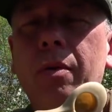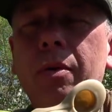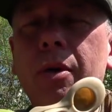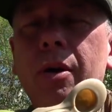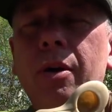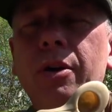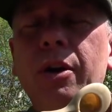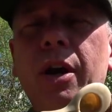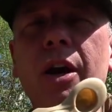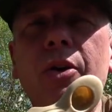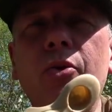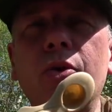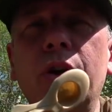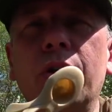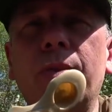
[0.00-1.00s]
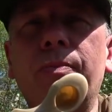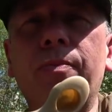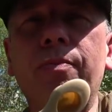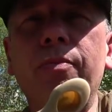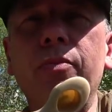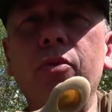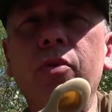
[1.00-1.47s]
You know, you're getting all your
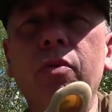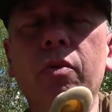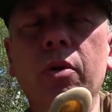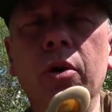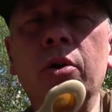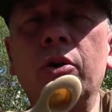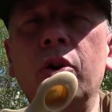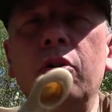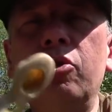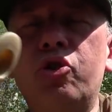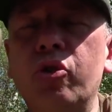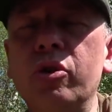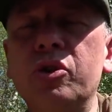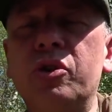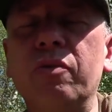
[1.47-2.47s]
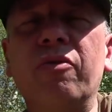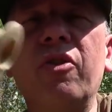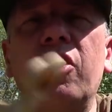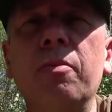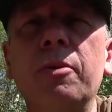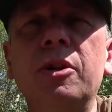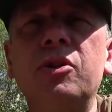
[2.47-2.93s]
nutrients and
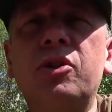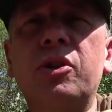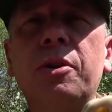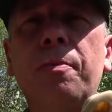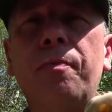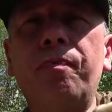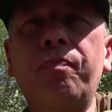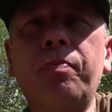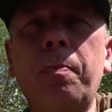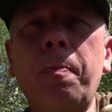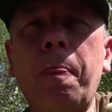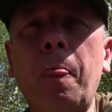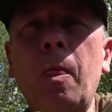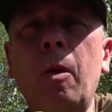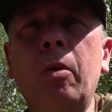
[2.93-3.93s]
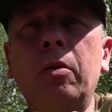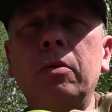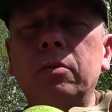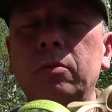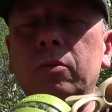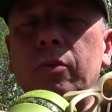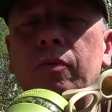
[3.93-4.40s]
vitamins.
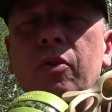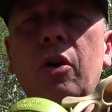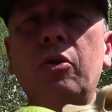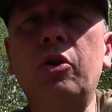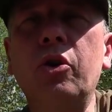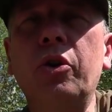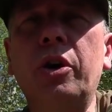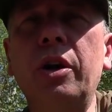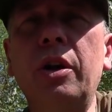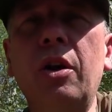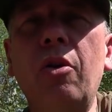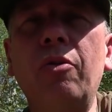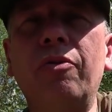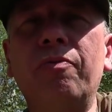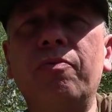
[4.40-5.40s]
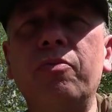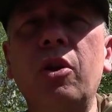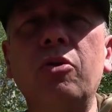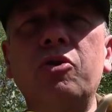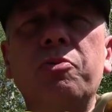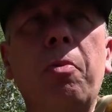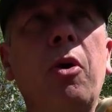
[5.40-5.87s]
No cooking, no
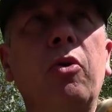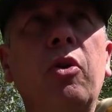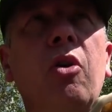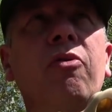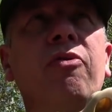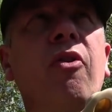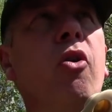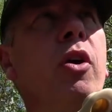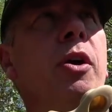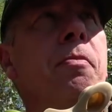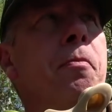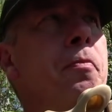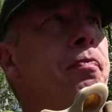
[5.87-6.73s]
smoke, no fire.